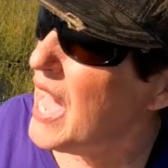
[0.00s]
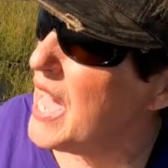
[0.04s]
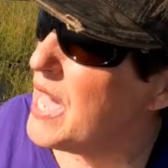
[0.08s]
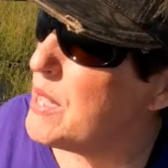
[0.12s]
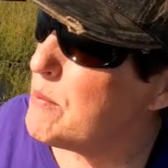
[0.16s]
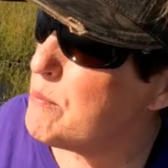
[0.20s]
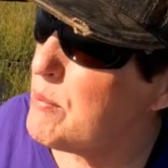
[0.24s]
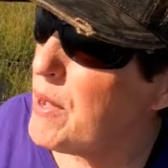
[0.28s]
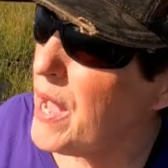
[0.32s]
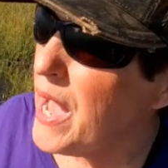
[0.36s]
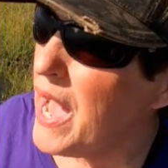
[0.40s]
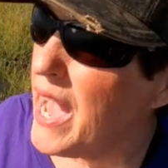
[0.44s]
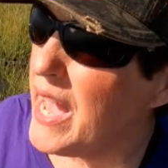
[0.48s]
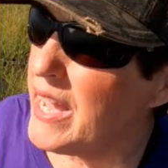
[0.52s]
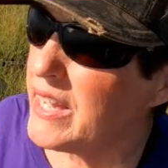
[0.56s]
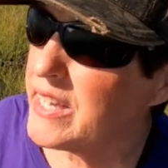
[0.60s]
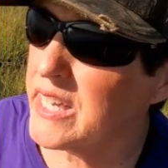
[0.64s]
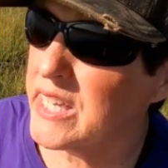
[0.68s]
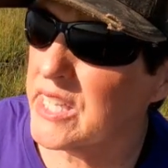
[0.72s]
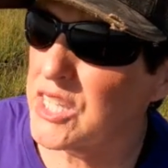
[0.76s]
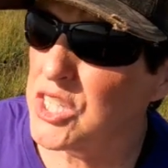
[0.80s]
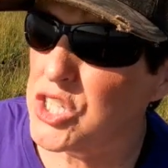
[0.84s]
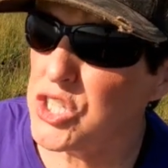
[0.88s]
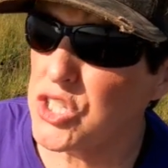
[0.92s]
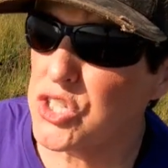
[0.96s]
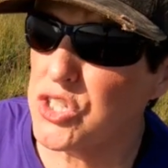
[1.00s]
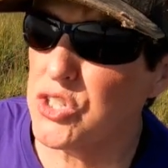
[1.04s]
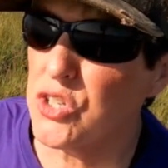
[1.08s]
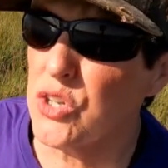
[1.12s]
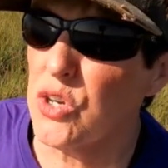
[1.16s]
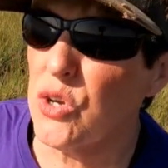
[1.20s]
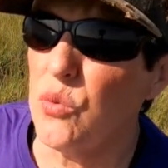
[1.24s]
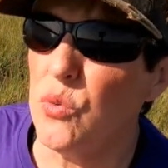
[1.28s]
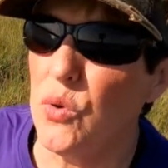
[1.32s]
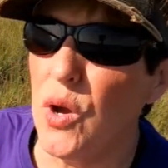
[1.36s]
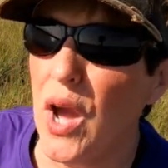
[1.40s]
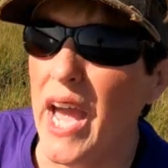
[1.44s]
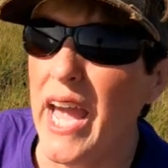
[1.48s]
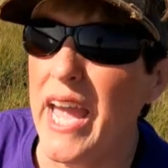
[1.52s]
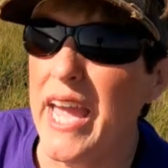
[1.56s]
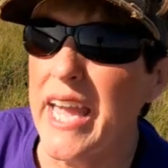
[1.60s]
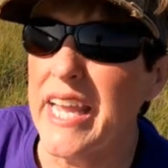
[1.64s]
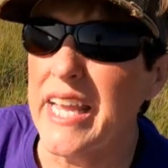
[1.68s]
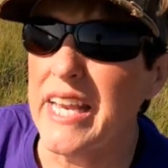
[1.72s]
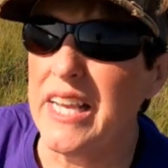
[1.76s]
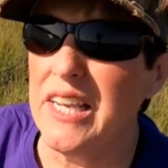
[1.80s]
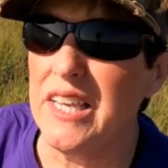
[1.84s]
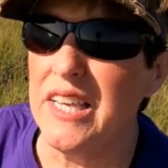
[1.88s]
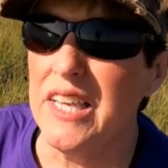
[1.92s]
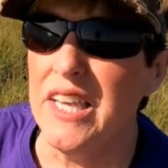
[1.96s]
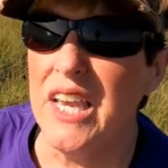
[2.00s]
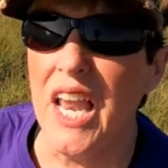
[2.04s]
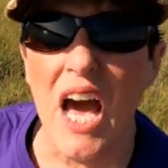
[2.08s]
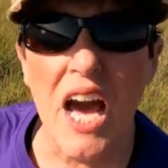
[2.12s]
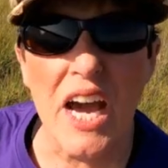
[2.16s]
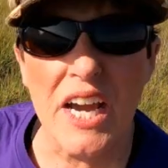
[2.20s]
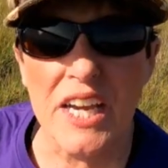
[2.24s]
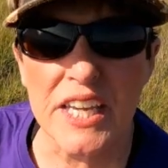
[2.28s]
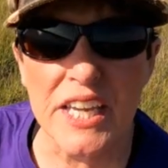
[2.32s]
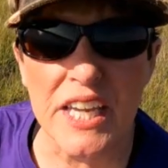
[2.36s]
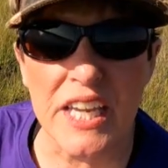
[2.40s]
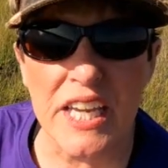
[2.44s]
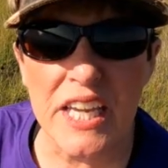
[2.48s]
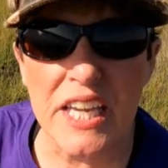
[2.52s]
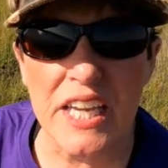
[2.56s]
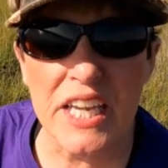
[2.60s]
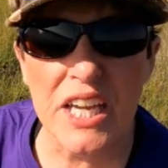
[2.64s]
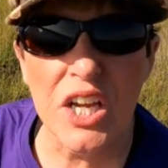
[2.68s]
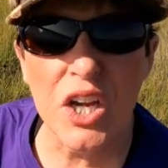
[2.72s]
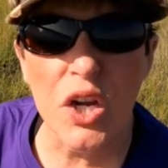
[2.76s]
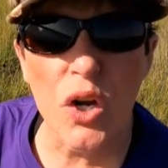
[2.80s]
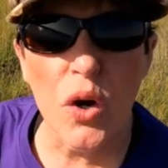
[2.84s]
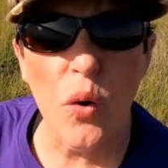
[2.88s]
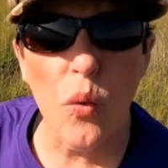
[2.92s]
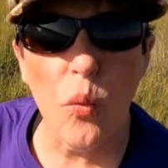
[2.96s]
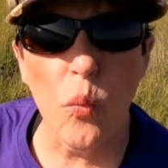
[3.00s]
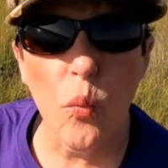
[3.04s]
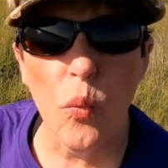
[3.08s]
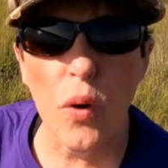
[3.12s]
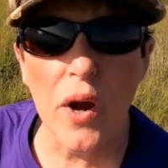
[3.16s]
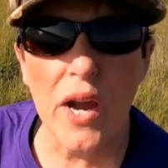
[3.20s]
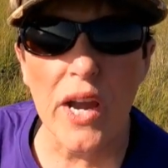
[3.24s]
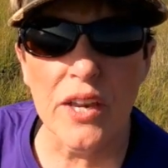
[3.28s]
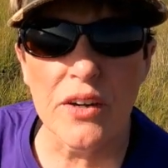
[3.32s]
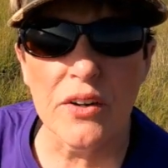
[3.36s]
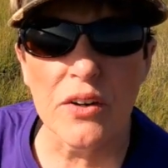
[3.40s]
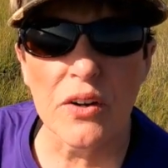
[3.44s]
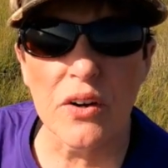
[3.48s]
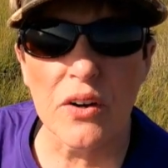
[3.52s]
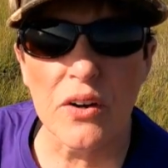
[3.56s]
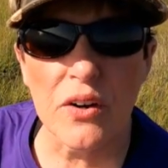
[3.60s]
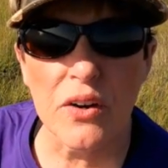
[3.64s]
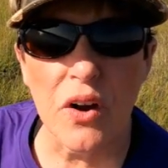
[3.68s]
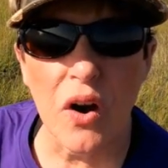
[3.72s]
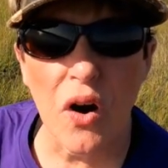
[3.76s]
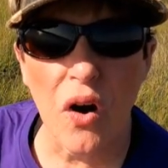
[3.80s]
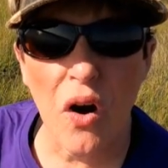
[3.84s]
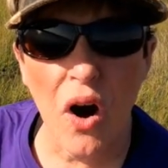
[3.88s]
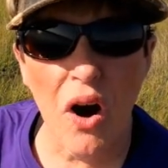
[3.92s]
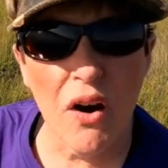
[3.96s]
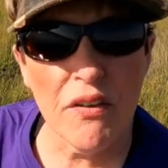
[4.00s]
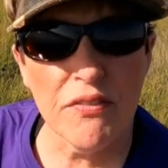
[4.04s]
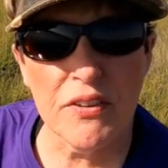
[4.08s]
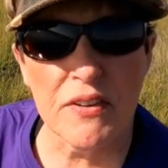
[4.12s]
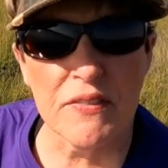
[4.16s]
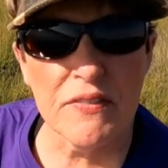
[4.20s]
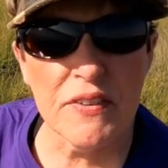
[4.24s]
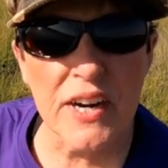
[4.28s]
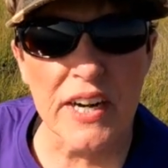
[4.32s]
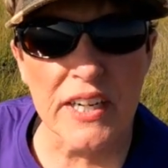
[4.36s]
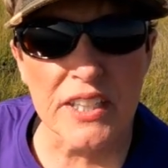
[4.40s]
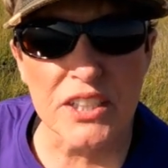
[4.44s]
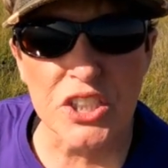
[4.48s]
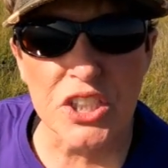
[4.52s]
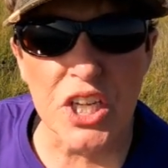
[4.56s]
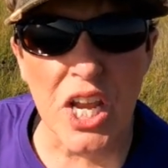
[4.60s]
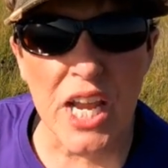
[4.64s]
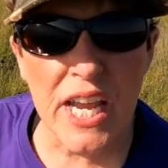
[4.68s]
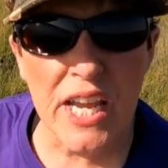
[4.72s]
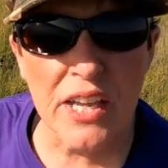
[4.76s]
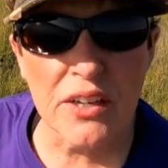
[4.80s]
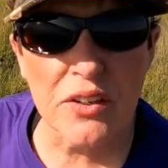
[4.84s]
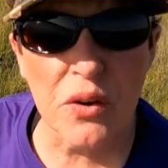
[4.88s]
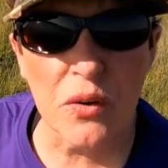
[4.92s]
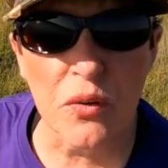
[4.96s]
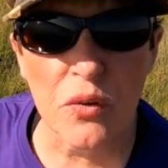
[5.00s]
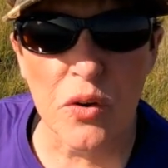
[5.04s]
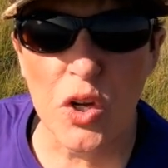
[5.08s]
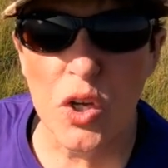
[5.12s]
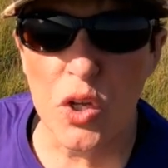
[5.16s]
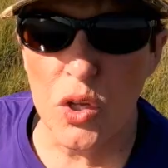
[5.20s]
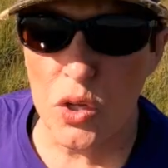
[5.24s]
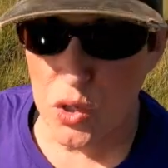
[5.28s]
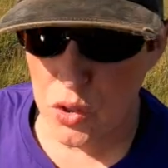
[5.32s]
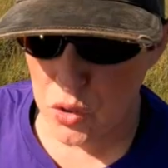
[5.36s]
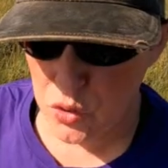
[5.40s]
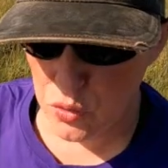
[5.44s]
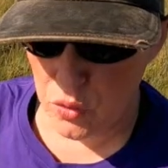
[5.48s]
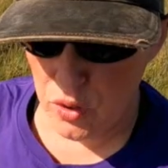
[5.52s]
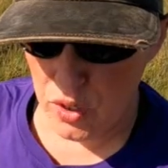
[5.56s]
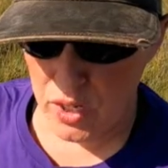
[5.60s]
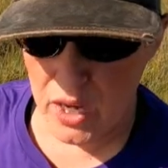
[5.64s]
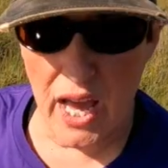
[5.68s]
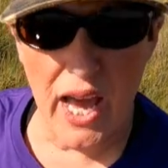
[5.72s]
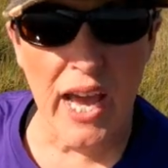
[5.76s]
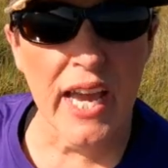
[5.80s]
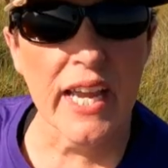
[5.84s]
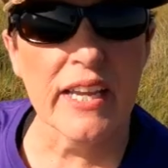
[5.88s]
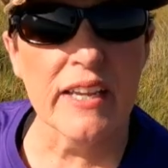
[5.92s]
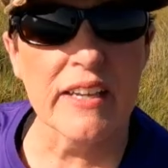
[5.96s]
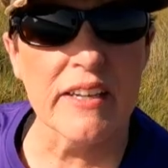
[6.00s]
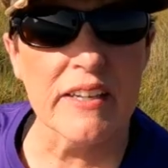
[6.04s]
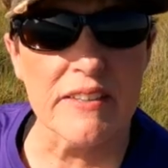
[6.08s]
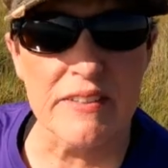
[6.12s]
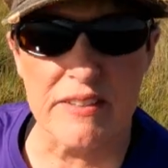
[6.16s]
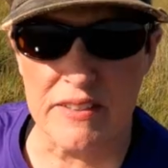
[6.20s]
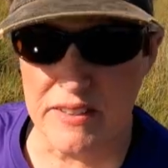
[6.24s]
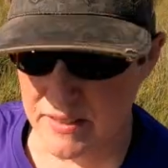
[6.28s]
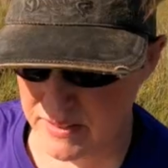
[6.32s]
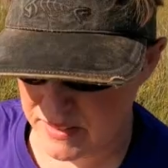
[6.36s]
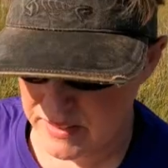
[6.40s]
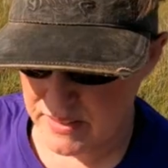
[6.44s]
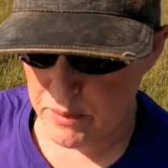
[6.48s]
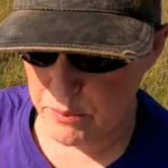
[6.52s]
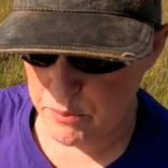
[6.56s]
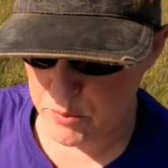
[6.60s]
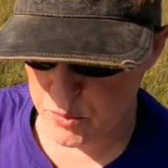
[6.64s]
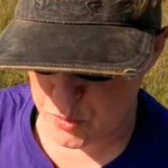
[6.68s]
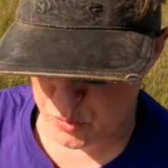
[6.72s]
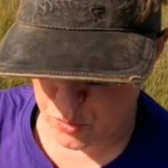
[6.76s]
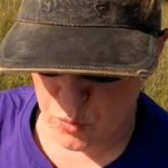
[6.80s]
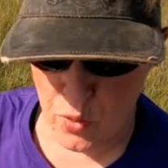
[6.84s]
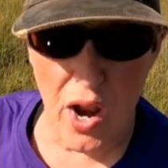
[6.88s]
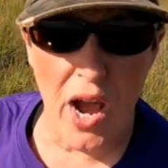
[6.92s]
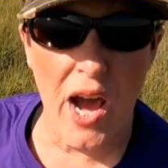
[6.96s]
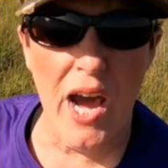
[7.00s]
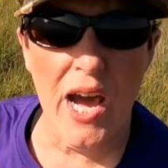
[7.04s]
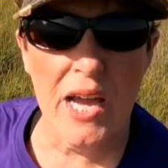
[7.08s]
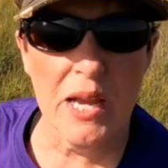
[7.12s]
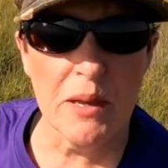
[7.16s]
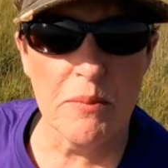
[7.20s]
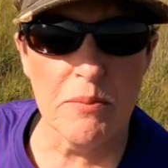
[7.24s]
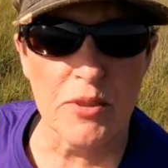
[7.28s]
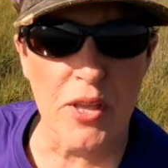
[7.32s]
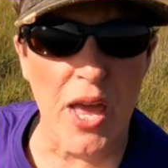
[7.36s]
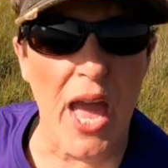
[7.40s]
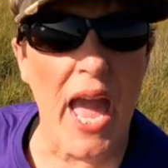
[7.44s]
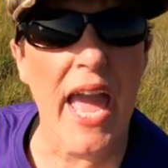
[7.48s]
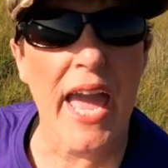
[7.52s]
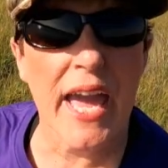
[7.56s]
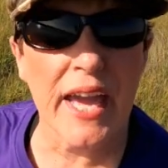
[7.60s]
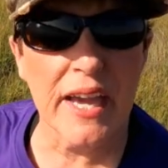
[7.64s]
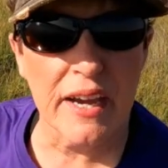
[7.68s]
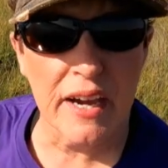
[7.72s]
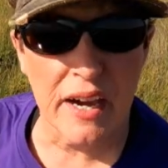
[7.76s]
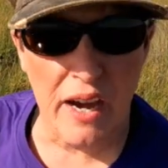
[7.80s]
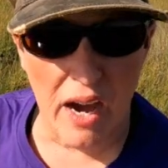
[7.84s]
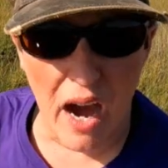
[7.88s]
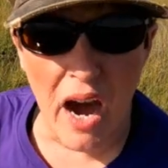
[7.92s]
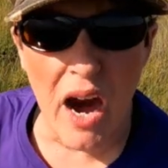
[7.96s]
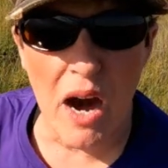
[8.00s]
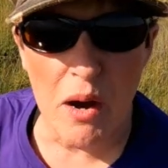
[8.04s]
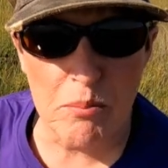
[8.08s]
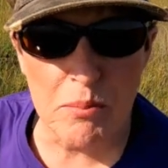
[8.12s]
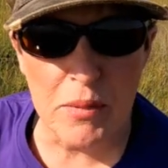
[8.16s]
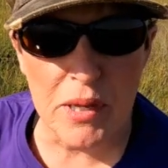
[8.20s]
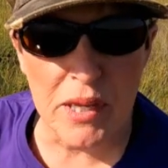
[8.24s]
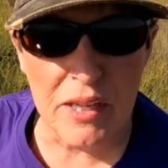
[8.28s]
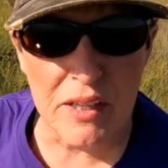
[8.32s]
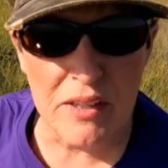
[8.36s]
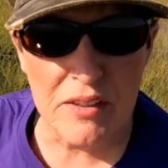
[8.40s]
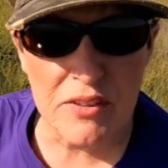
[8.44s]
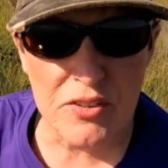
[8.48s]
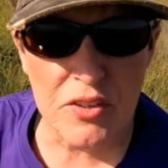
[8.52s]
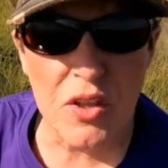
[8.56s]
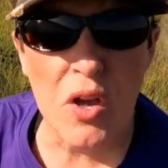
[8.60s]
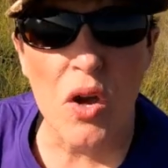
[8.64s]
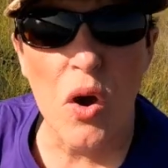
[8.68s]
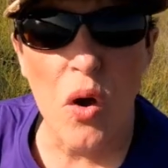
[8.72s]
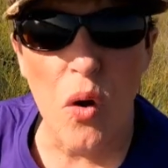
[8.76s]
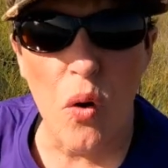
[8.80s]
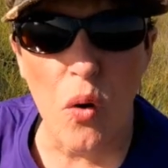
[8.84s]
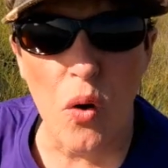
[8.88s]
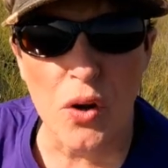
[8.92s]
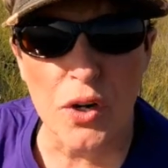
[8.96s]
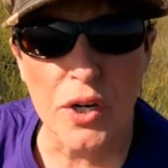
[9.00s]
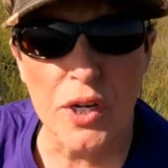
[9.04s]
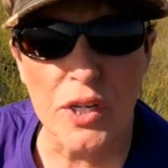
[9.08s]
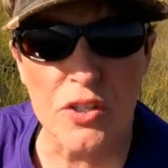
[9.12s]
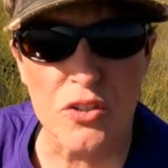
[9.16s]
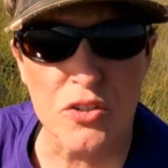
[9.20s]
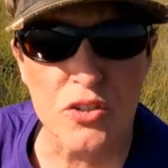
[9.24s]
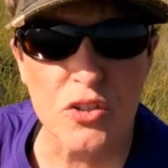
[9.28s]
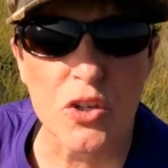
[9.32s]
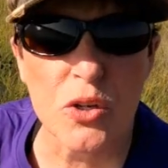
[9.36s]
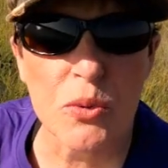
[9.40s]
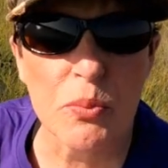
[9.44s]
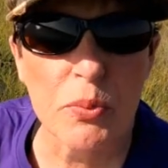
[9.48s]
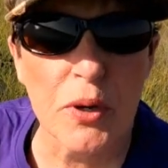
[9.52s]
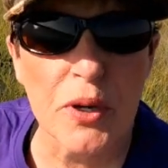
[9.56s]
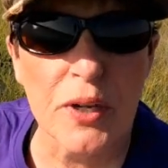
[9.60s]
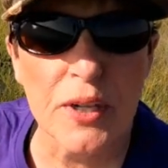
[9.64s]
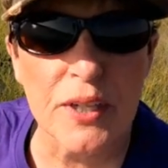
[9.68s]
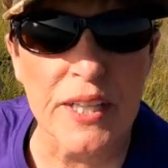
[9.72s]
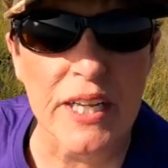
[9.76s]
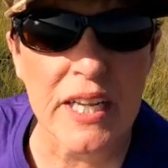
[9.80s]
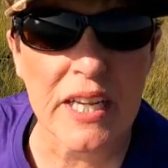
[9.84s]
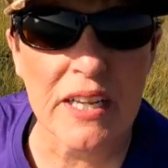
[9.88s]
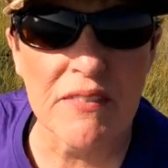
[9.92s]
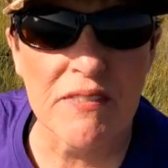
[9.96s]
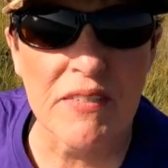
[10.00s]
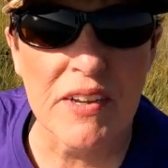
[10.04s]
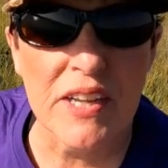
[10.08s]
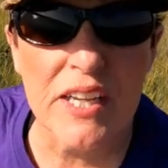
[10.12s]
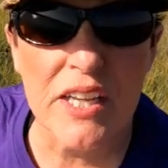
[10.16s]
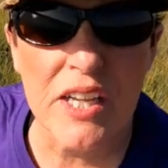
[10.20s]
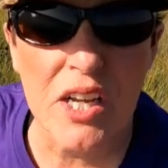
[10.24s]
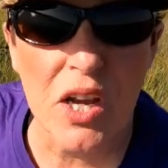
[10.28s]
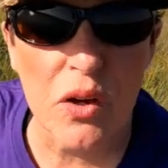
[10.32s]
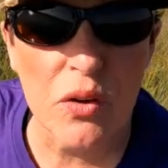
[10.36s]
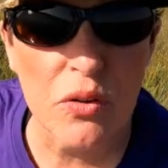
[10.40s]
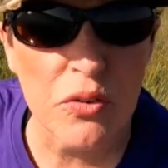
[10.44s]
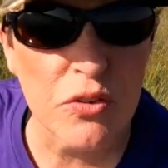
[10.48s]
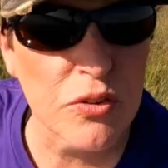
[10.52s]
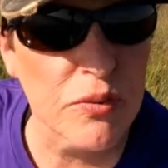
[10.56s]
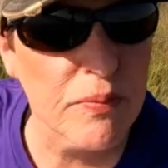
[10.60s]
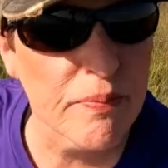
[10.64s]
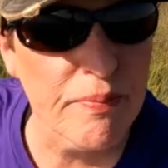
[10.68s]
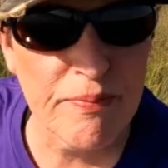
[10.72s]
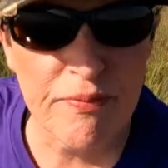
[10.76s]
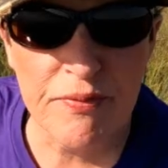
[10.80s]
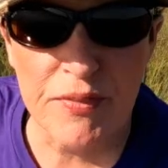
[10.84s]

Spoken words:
a package to a lucky winner off of our channel who likes, subscribes, and comments on our Super Clean videos.